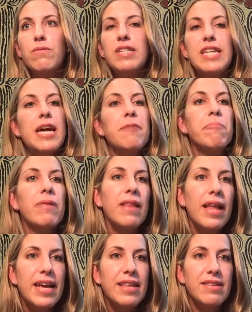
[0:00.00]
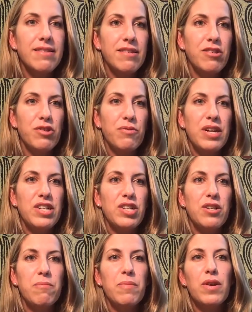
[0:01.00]
downplay the
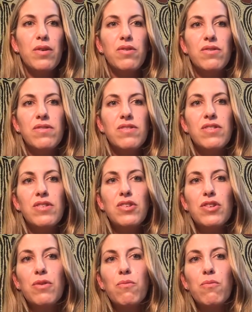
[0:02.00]
situation because you